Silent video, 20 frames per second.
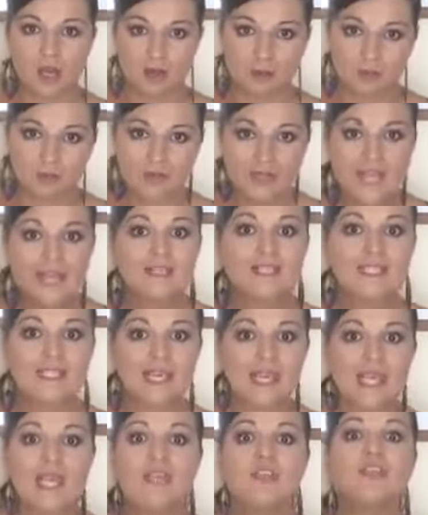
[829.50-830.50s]

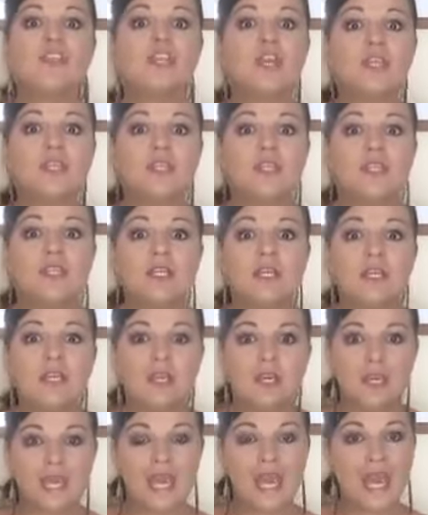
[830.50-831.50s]
pronunciation
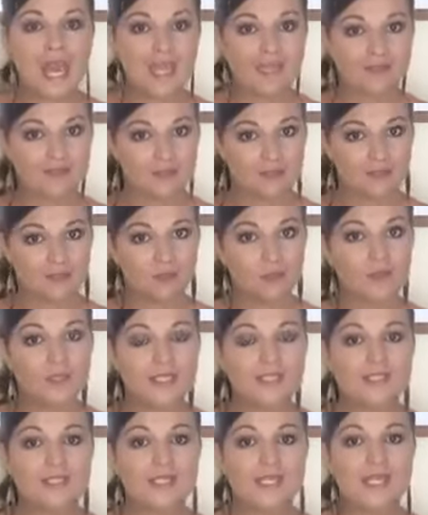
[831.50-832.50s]
and
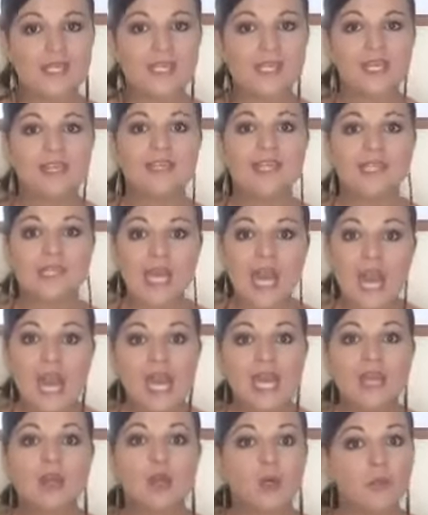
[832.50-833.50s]
fluency that
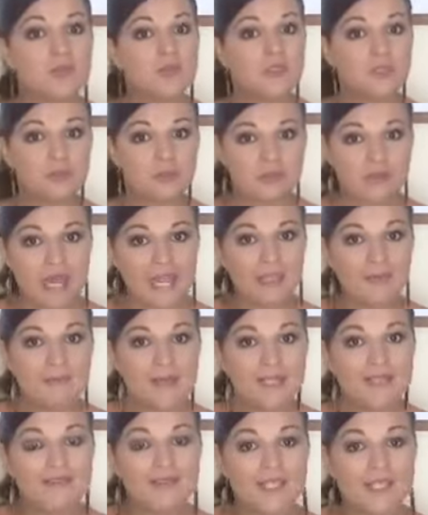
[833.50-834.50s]
I also
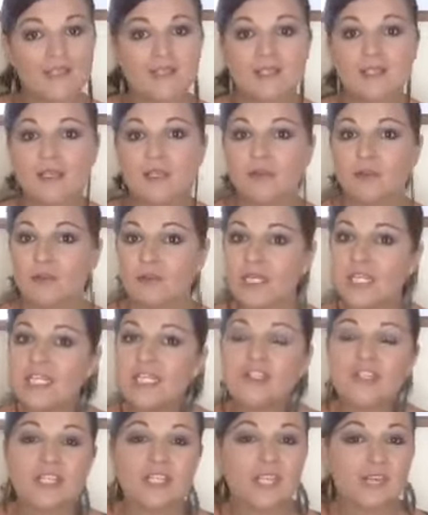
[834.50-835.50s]
recommend this to
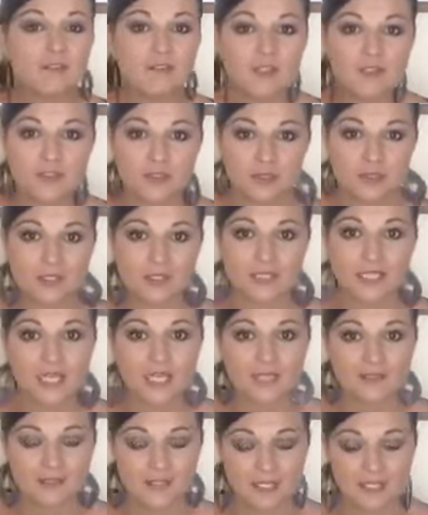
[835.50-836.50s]
each and every student
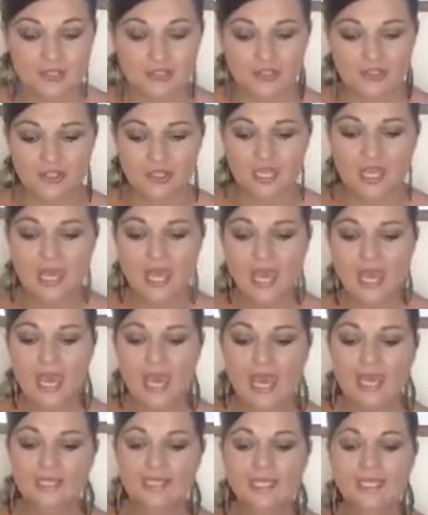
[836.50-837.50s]
I teach.
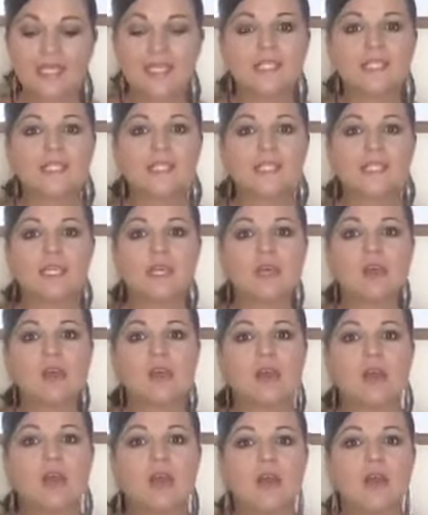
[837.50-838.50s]
And it's
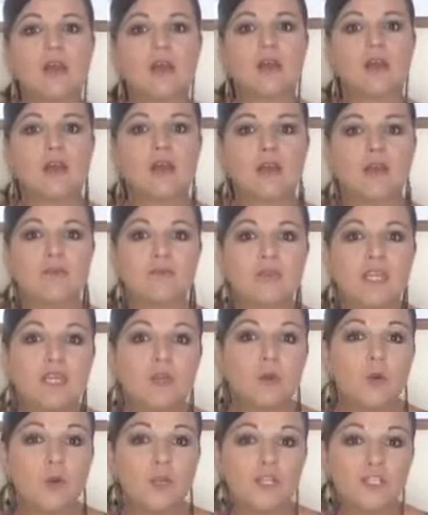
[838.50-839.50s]

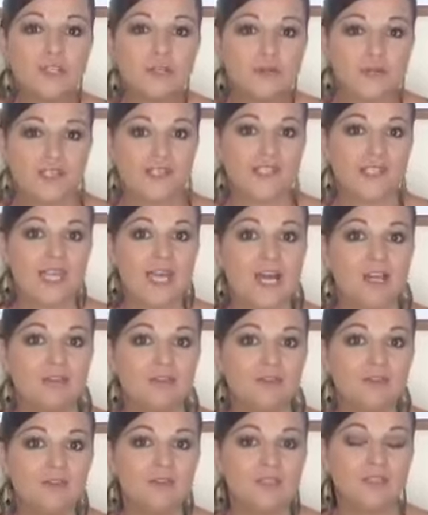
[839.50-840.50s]
record
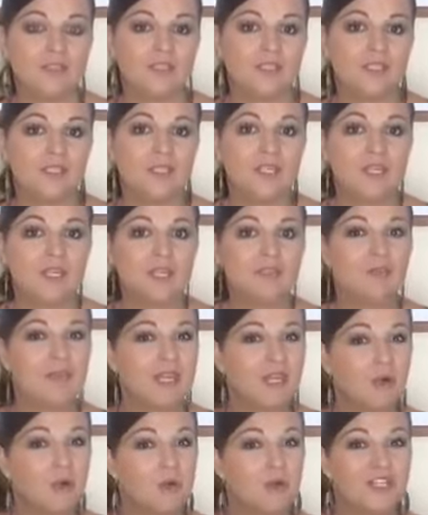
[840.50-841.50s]
yourself.
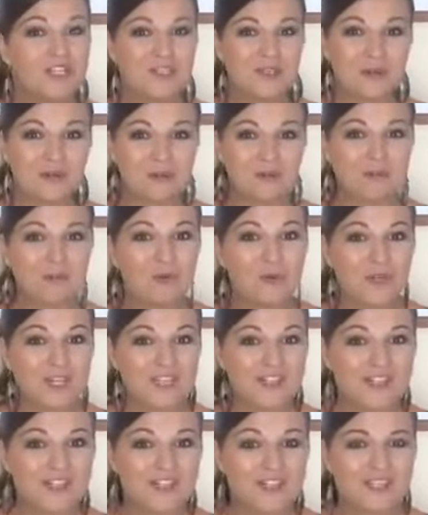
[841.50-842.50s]
Record your
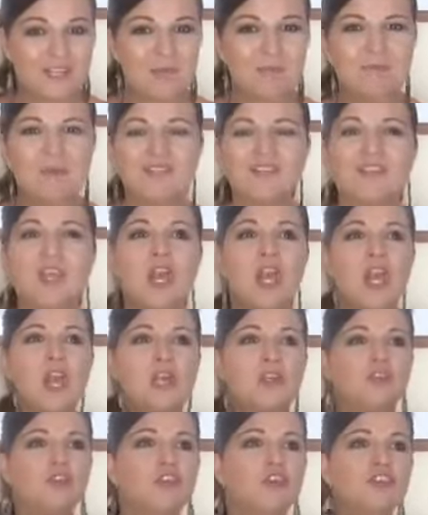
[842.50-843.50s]
voice. But
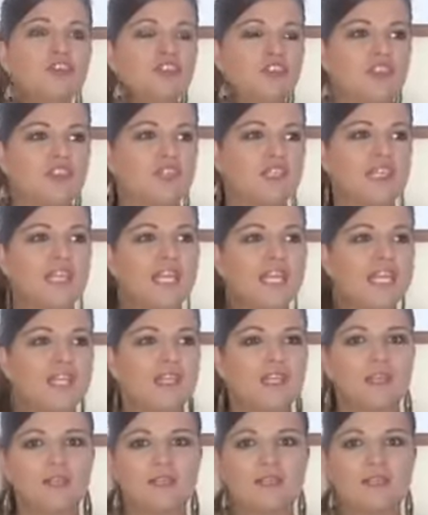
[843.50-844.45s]
not just like